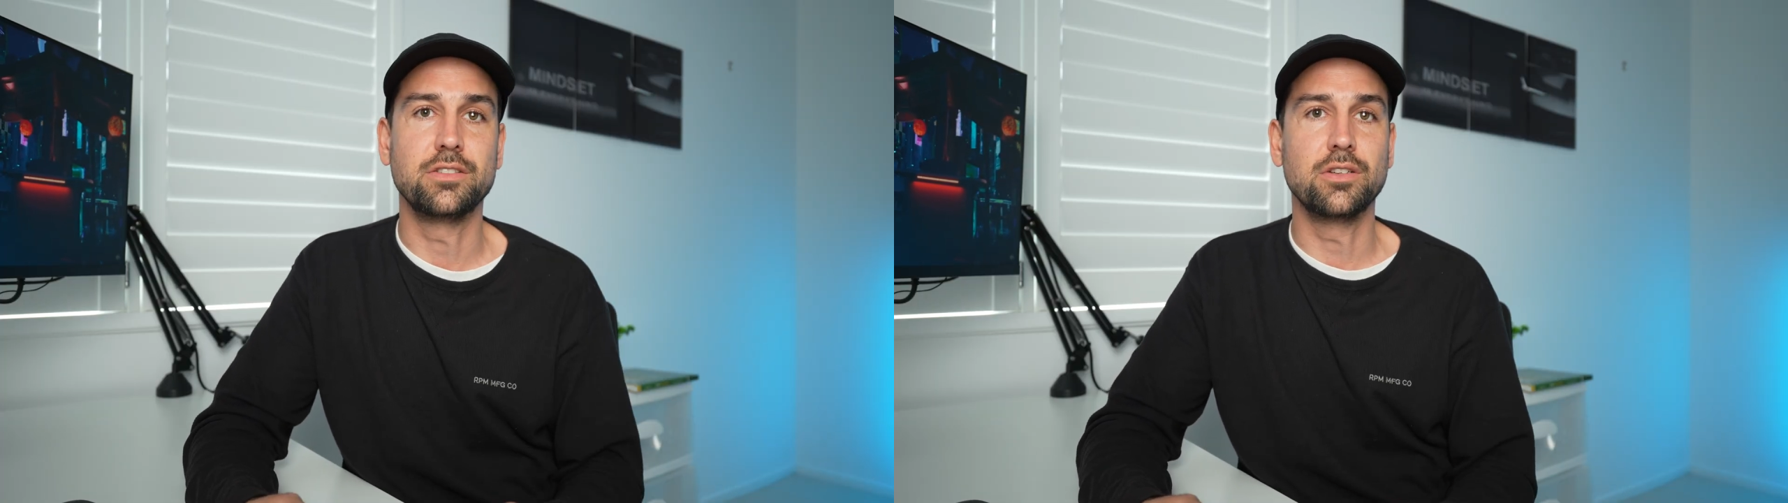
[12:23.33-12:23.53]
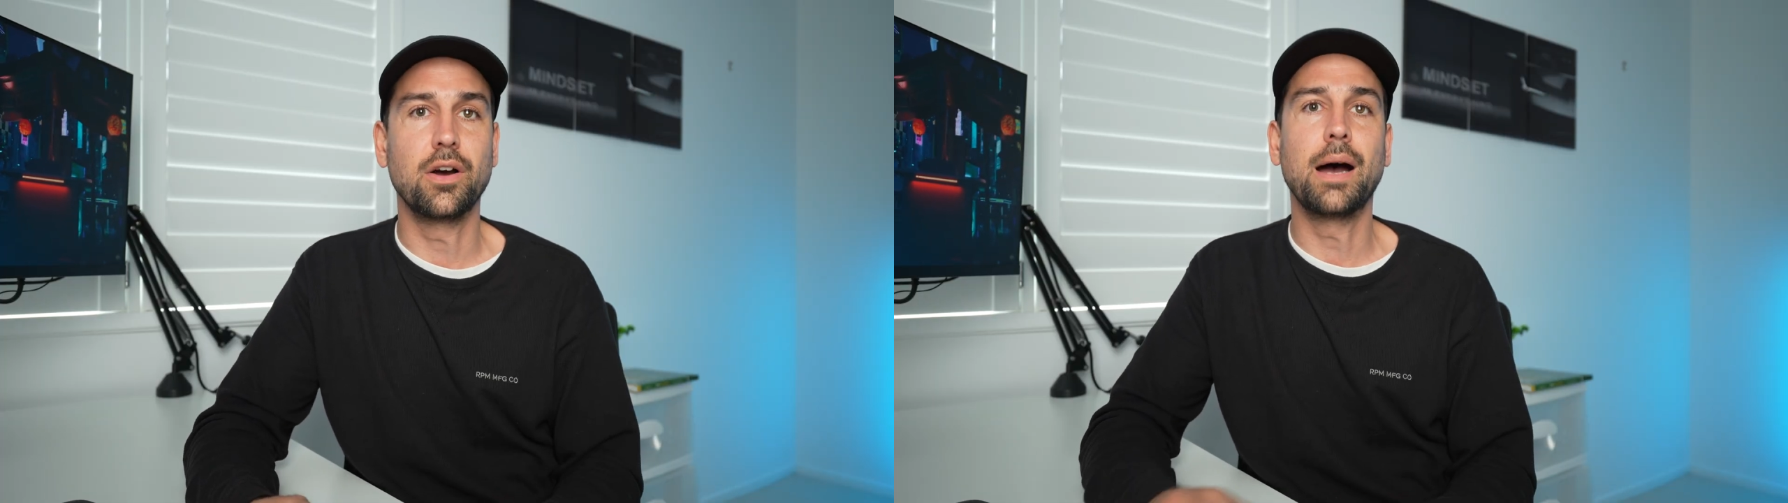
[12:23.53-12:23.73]

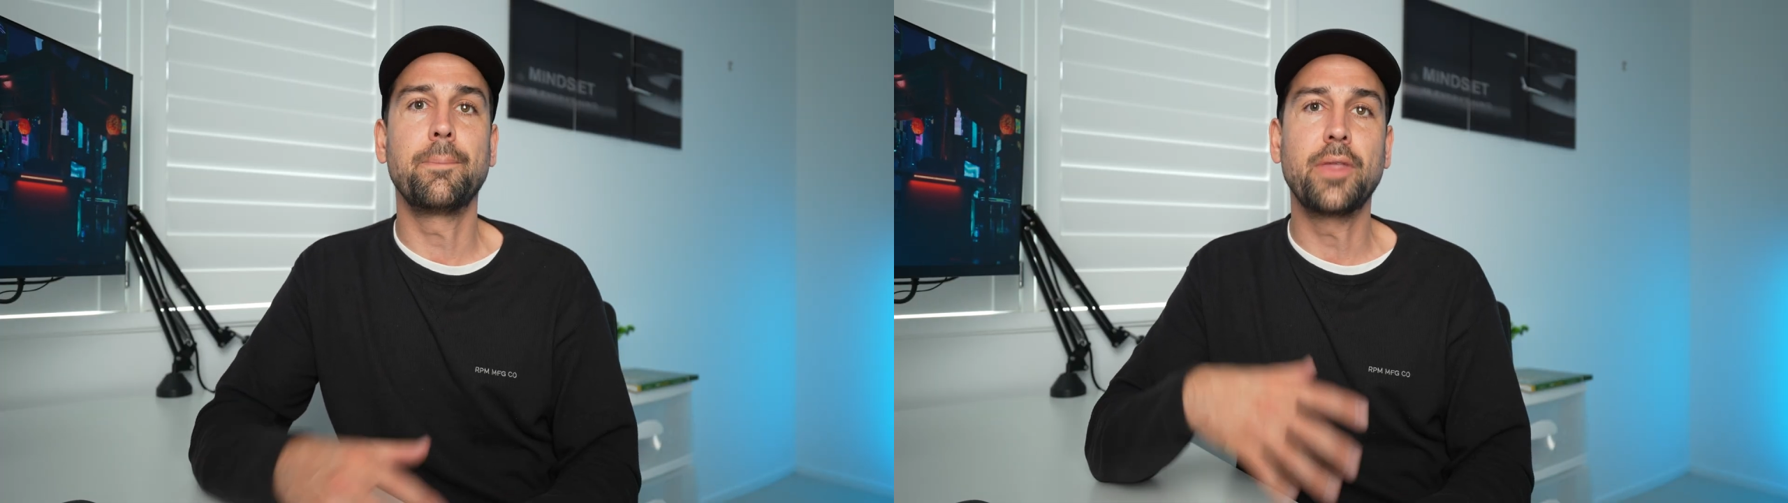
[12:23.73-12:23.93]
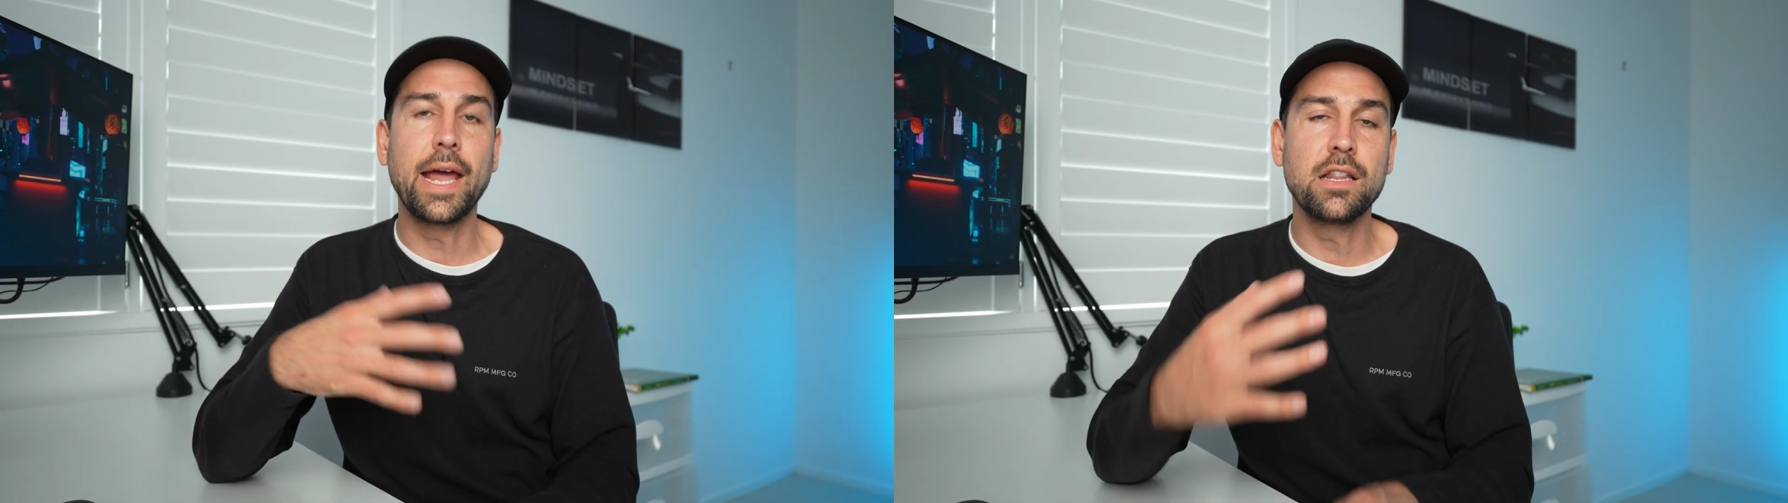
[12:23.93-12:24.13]

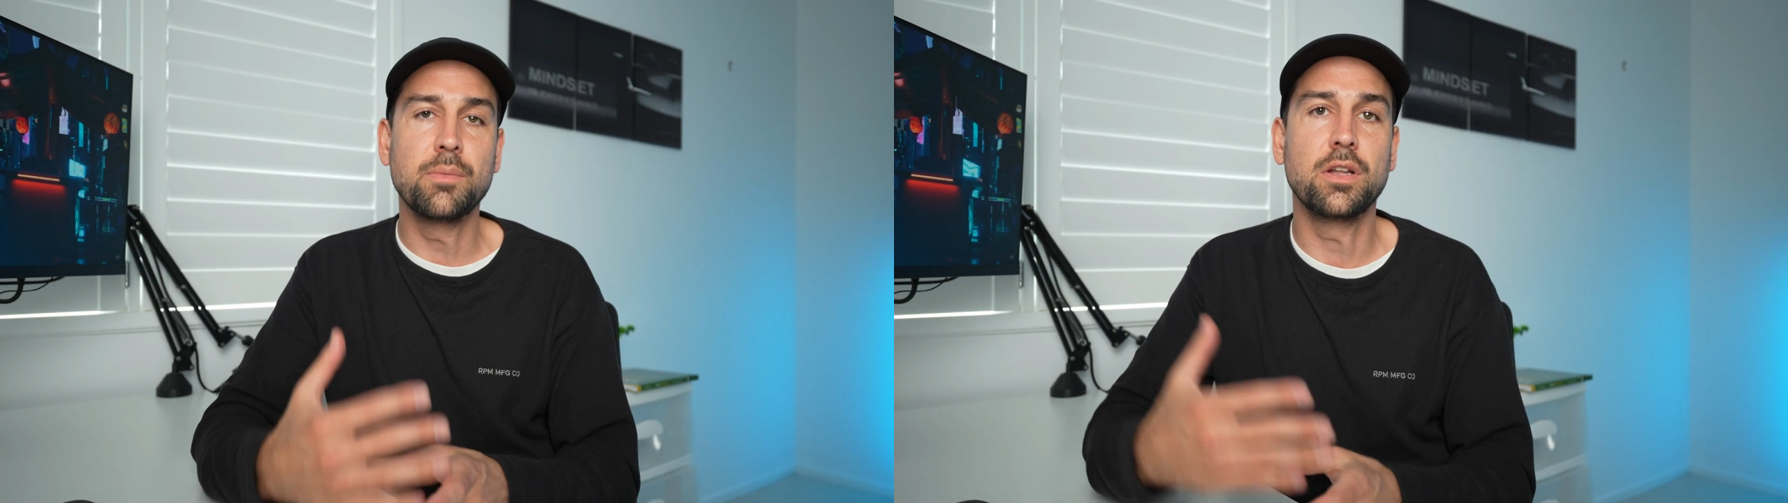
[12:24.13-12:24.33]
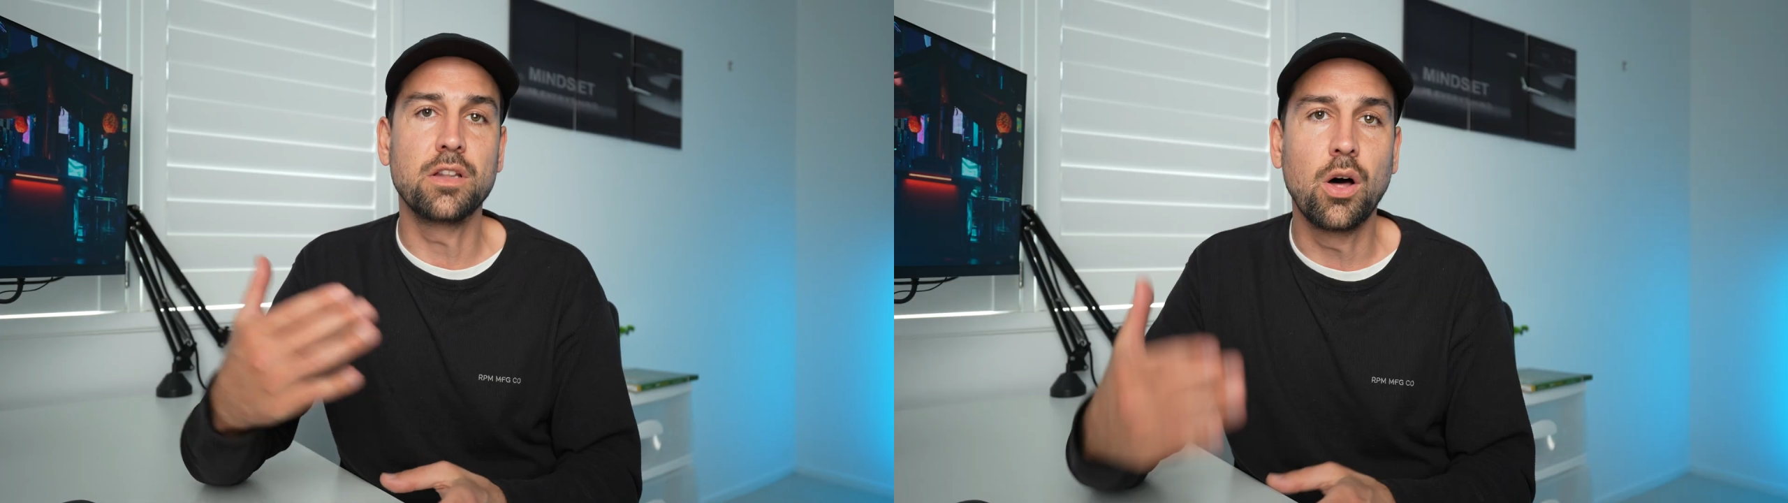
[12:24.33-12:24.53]
updating
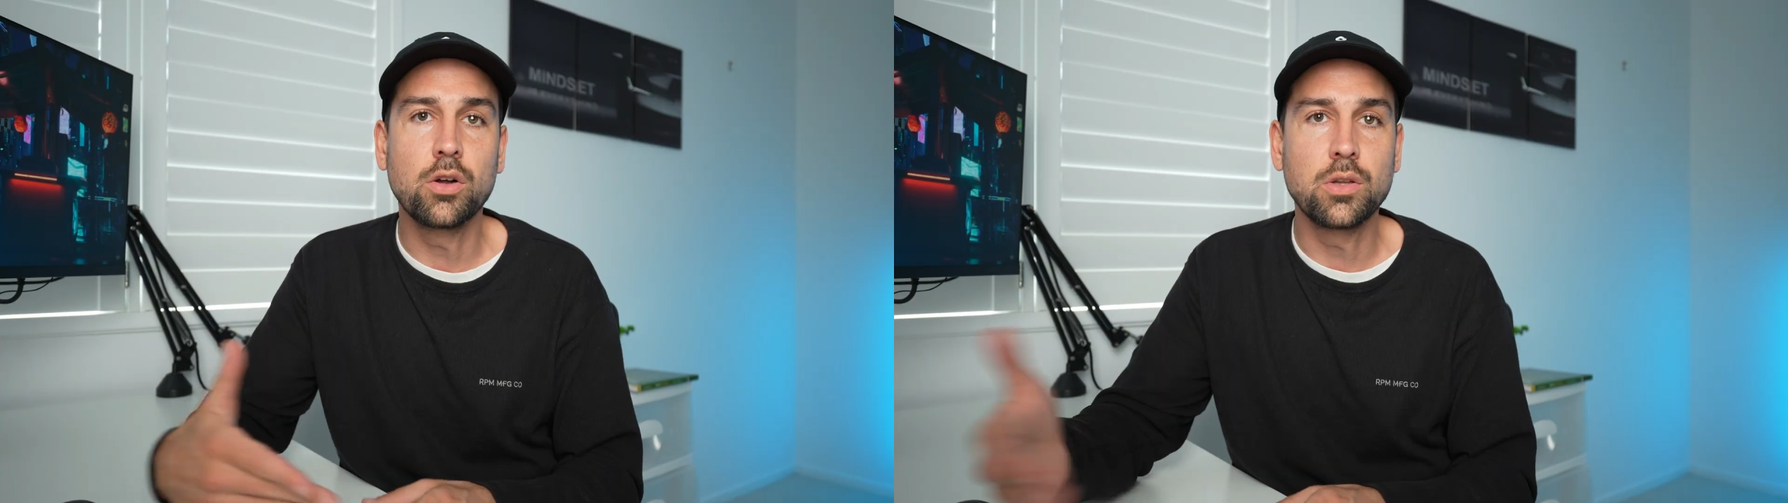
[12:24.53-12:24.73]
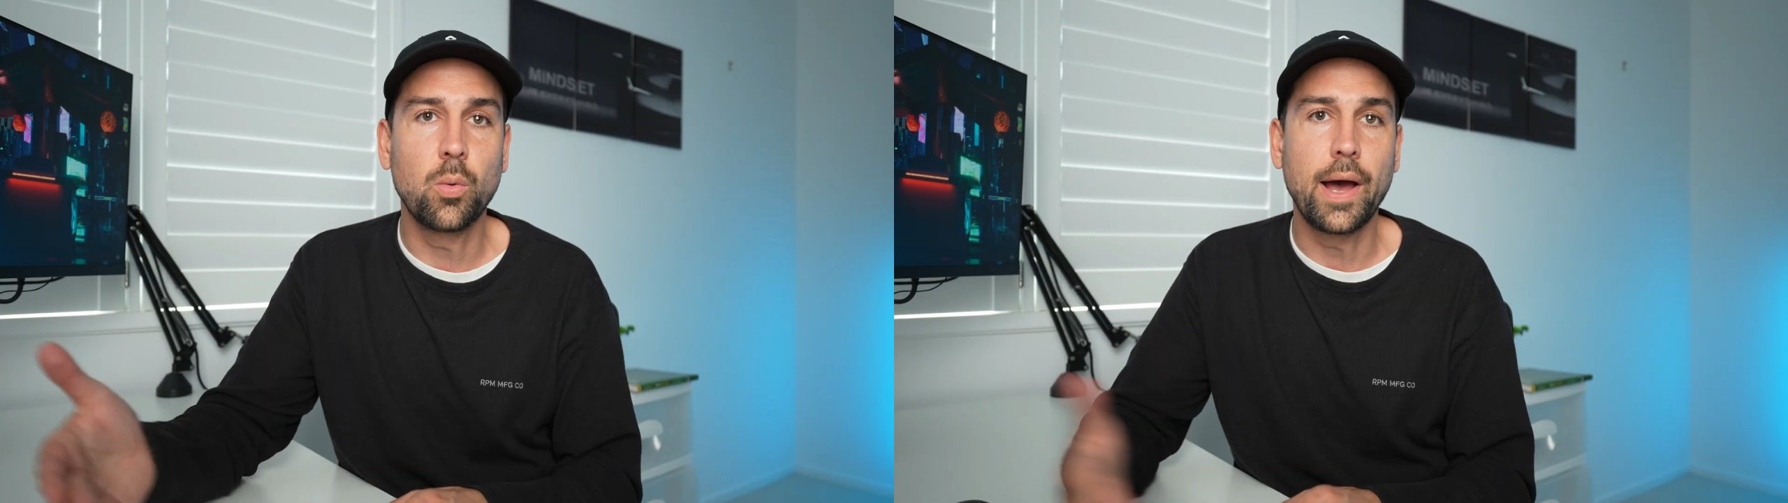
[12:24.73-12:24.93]
them
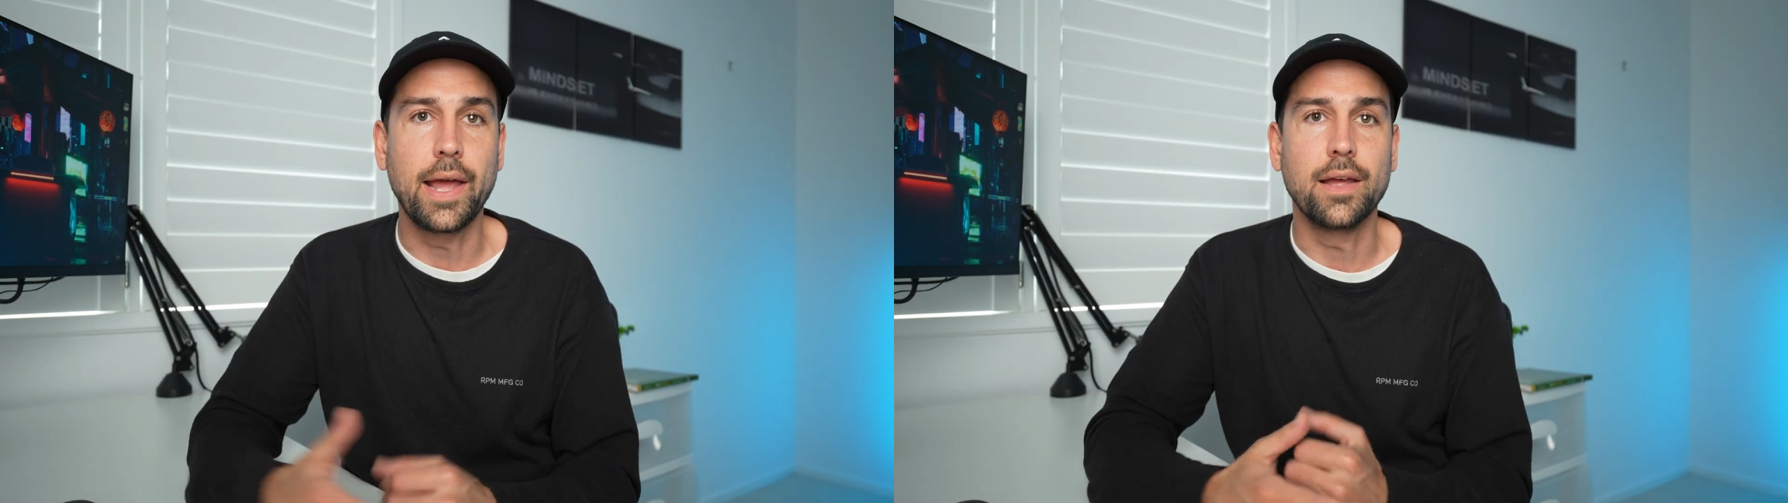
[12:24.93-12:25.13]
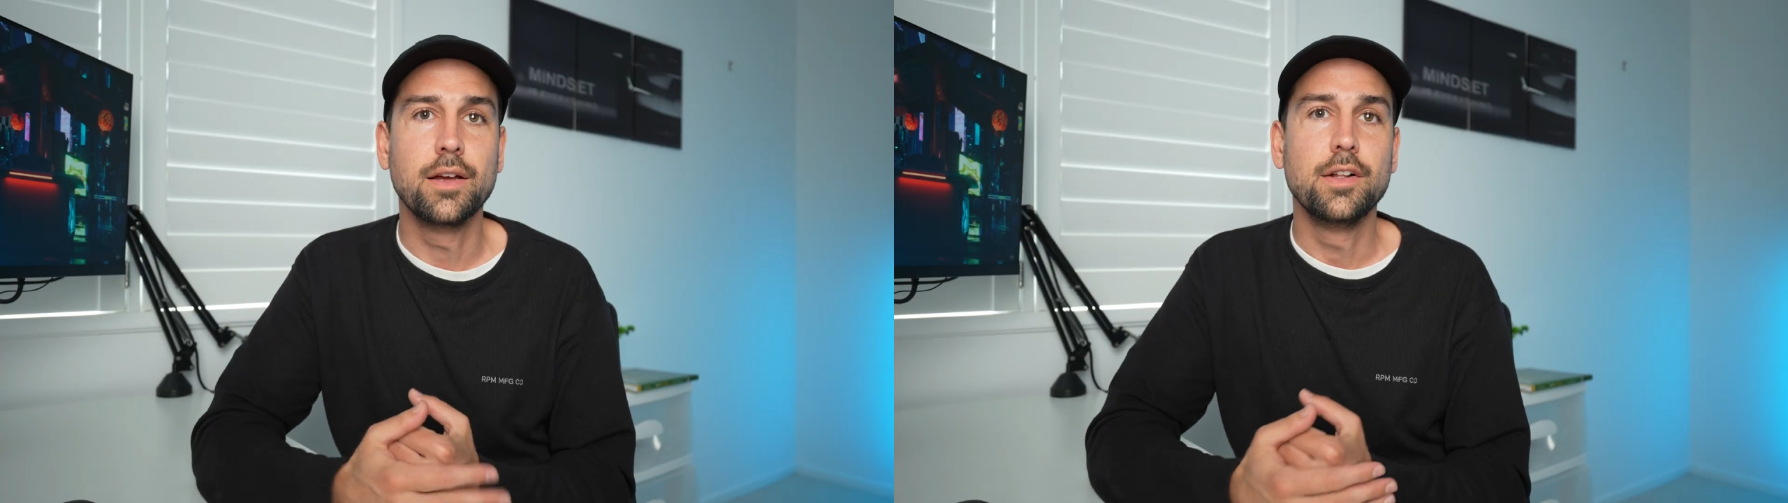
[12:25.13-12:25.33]
along the way,